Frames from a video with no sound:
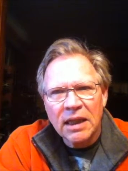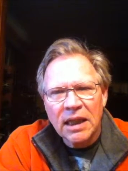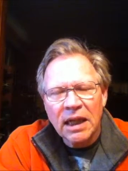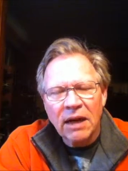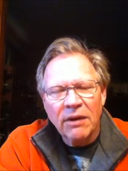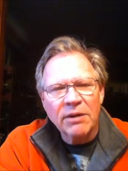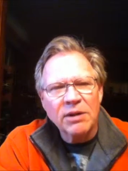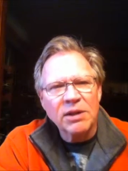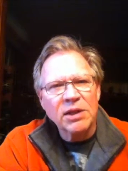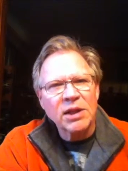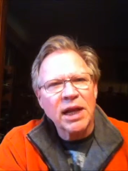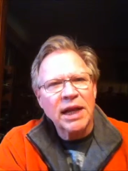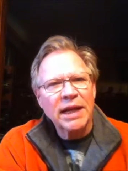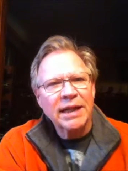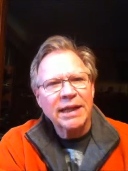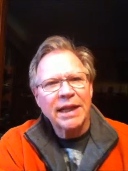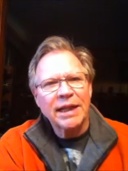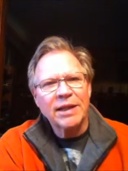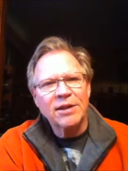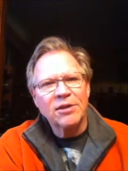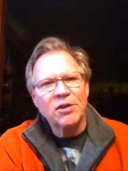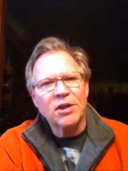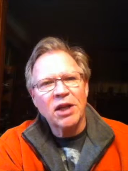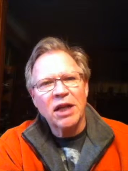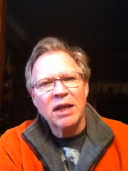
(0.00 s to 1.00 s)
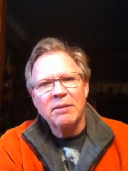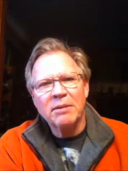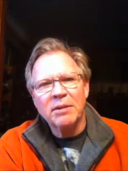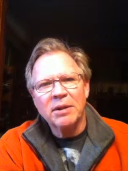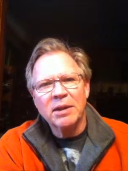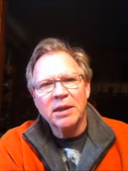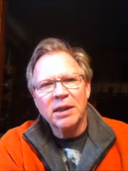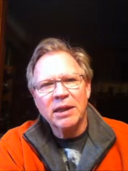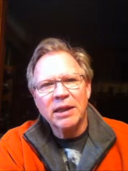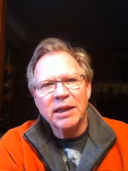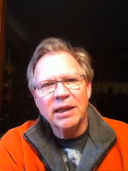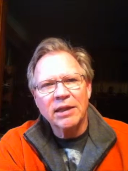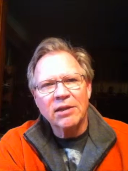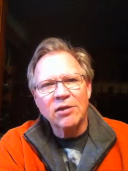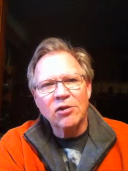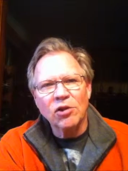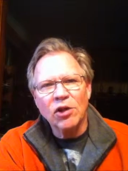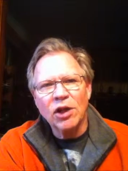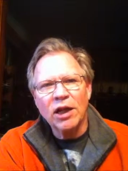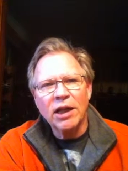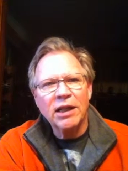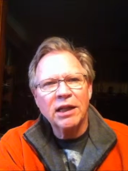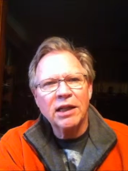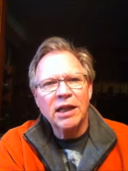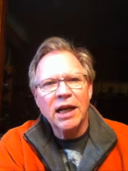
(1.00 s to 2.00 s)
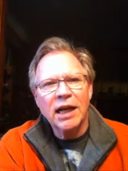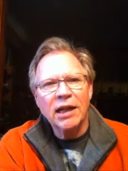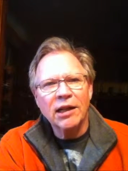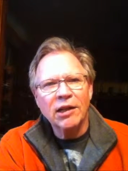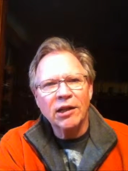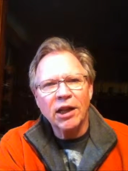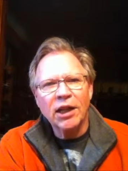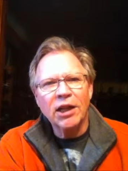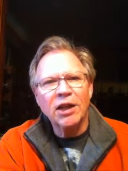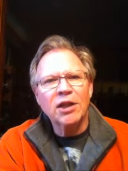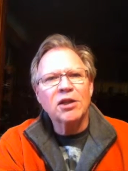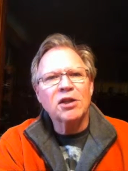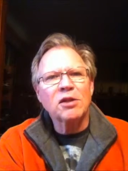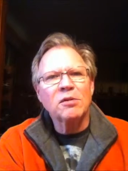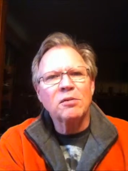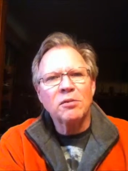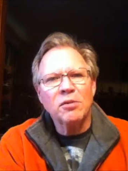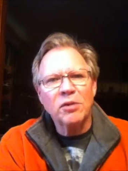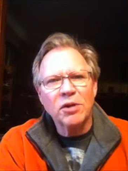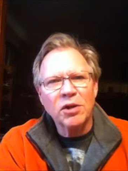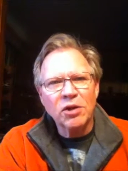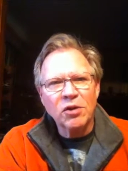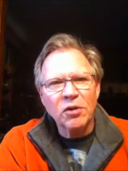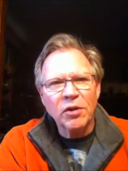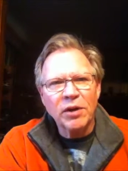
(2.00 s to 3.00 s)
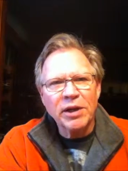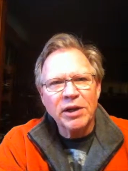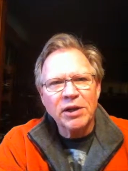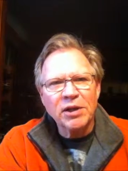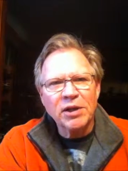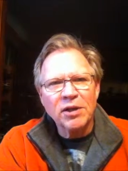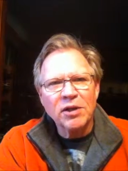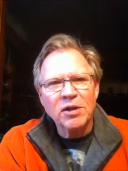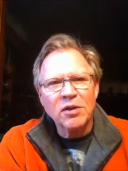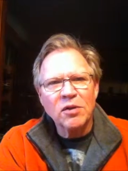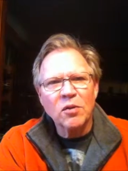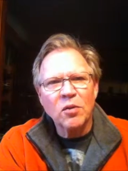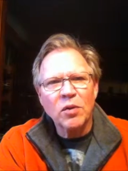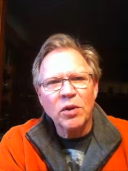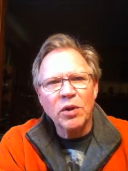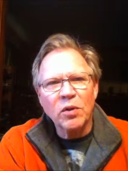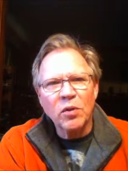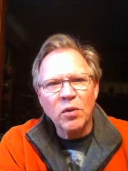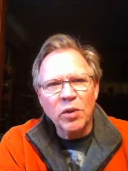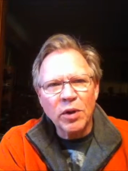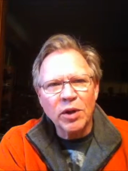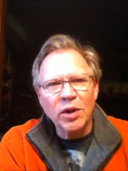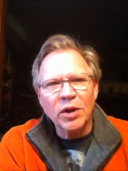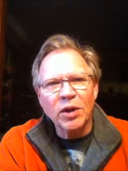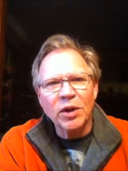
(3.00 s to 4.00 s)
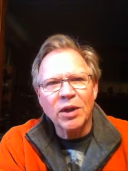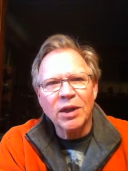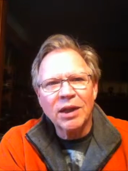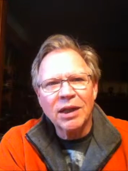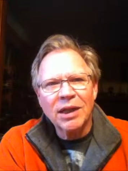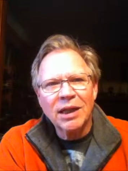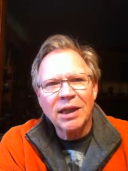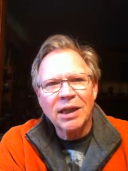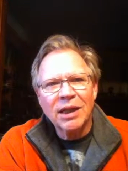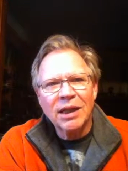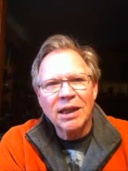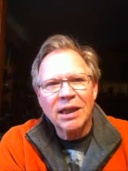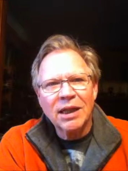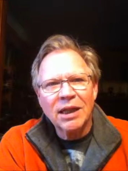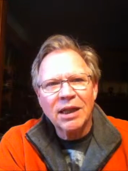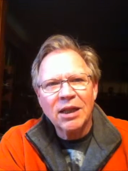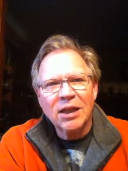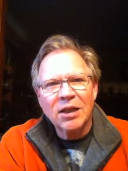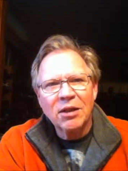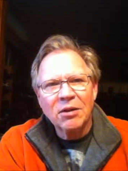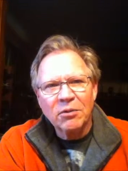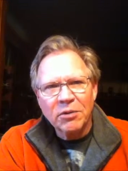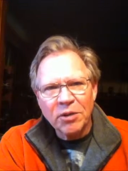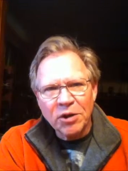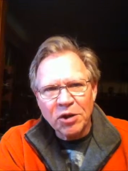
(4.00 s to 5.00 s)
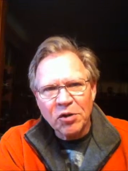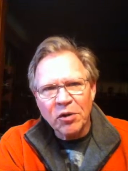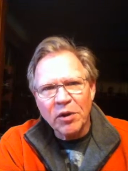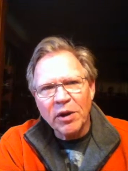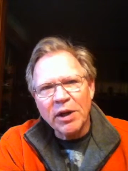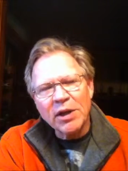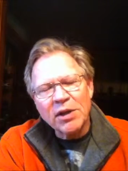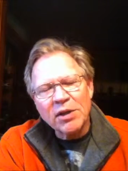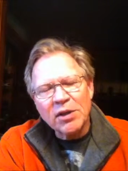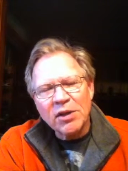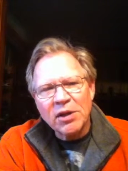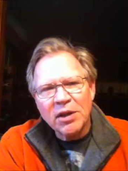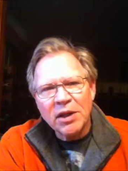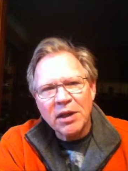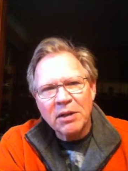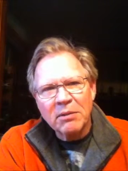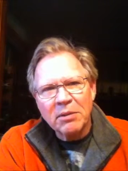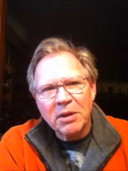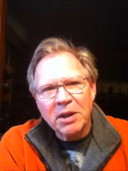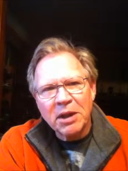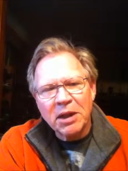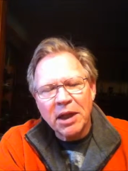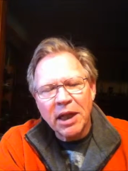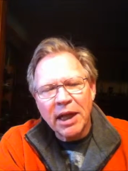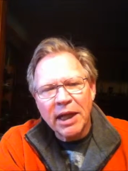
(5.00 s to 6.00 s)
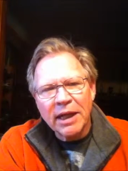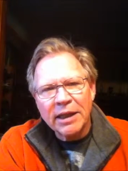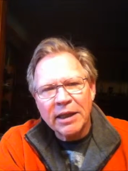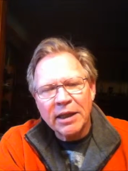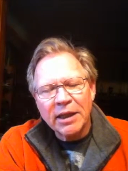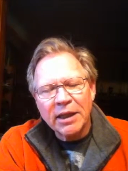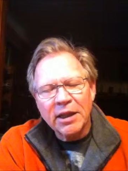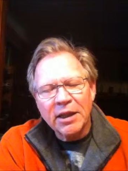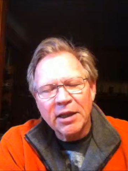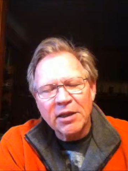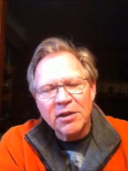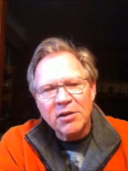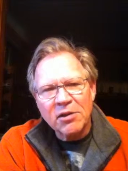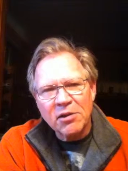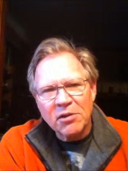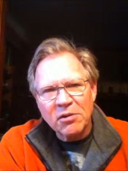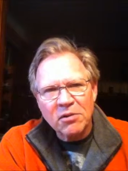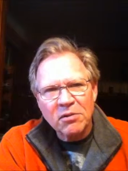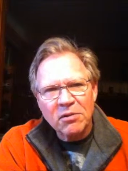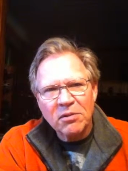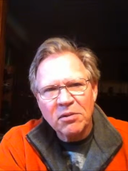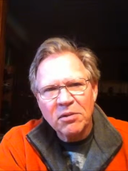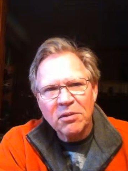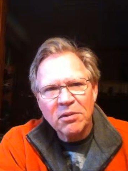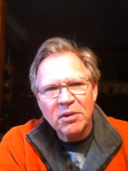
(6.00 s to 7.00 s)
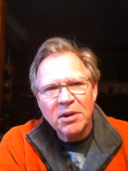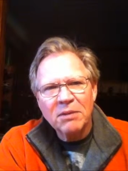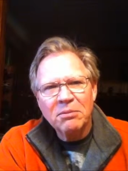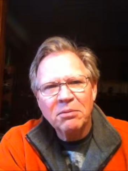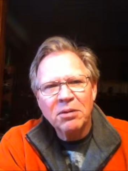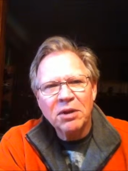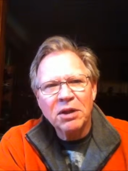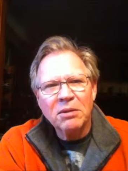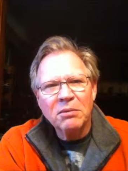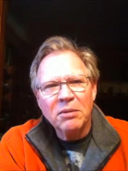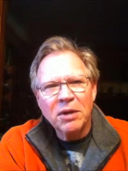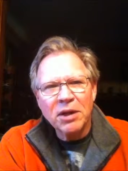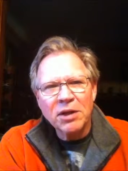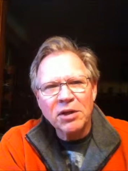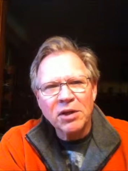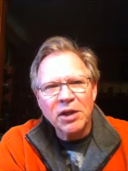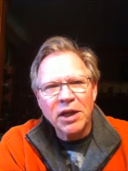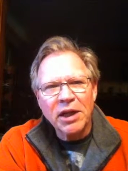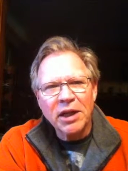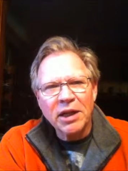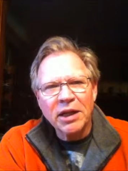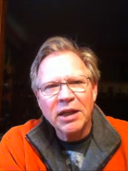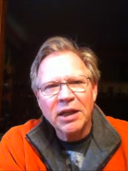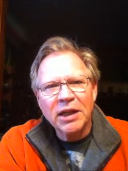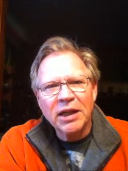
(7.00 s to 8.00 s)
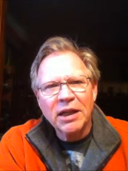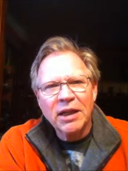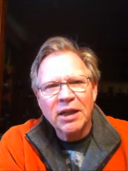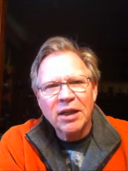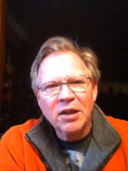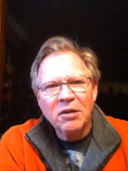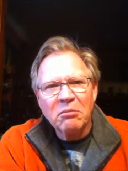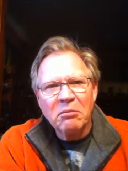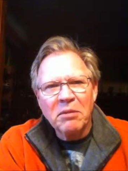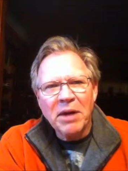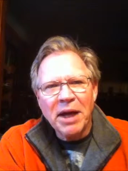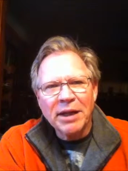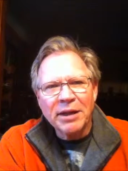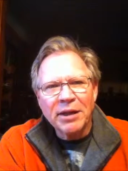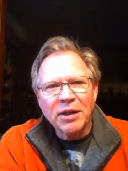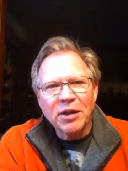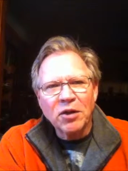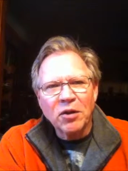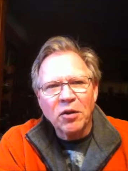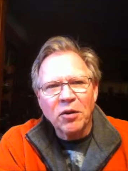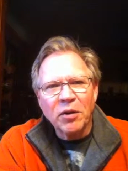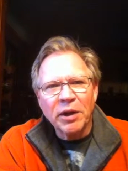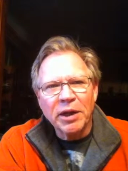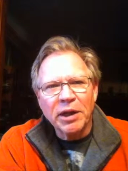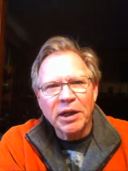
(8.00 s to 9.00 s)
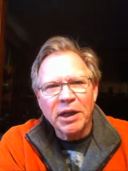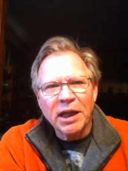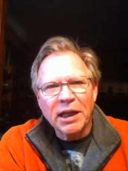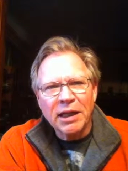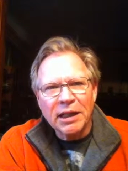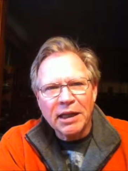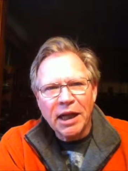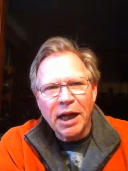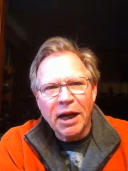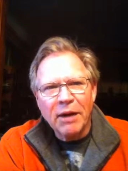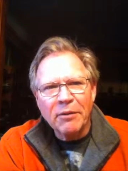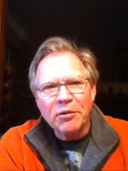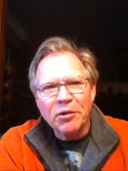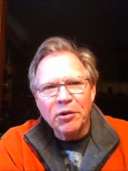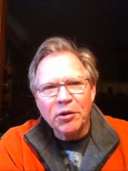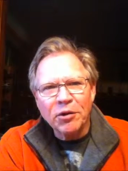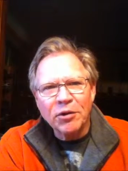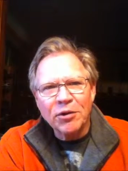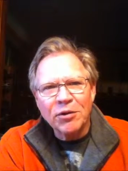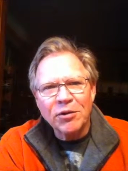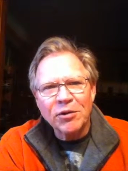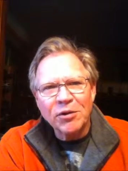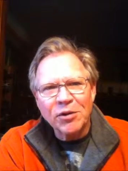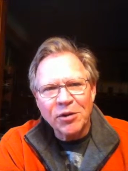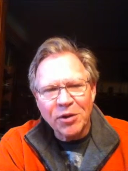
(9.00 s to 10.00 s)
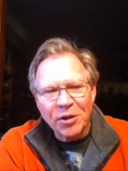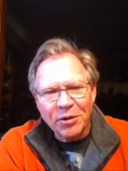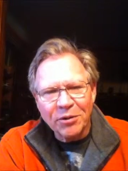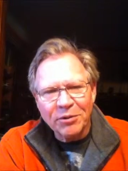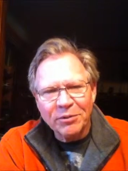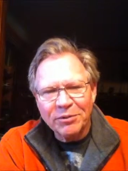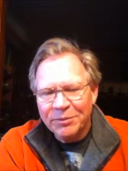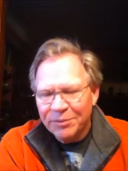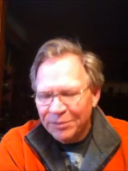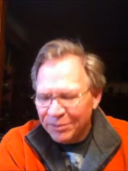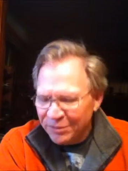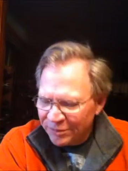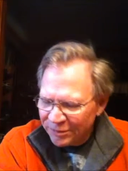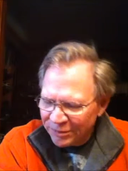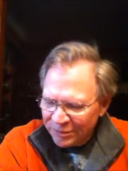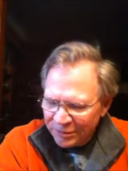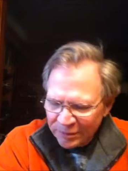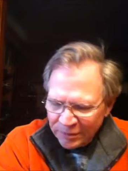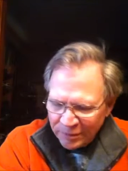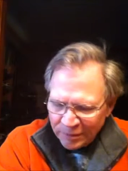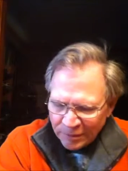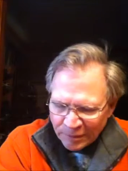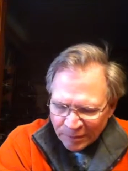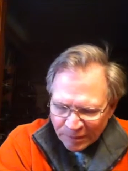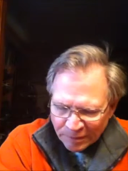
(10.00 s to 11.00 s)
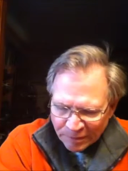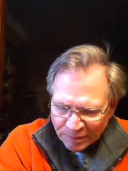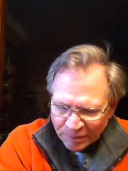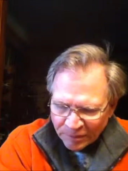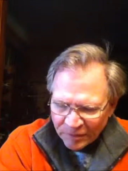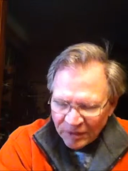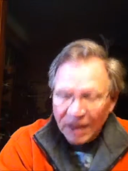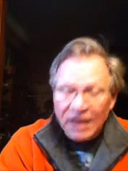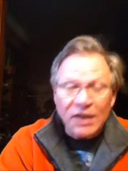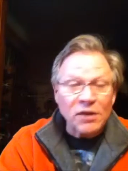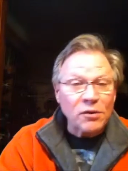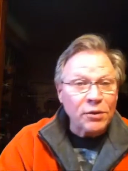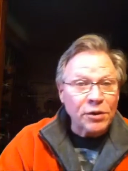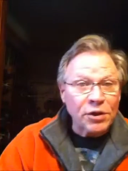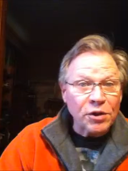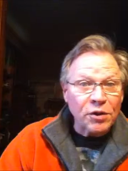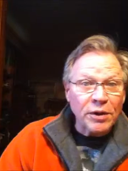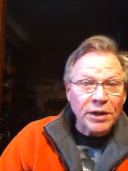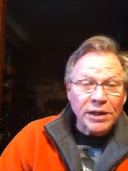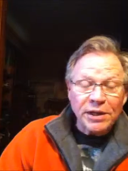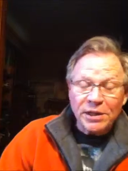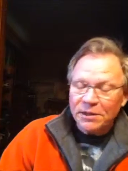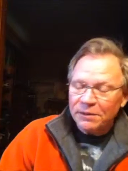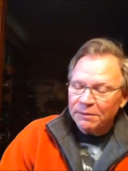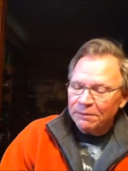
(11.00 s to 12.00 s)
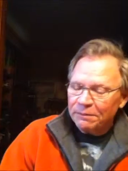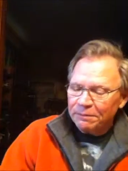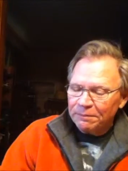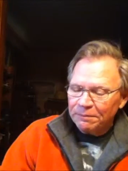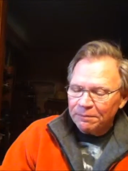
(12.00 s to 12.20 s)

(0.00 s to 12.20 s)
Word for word: I always like that statement. It's let not let us rejoice, it's we will rejoice and be glad in it. It's pretty much a mandatory, not an option. So let's rejoice.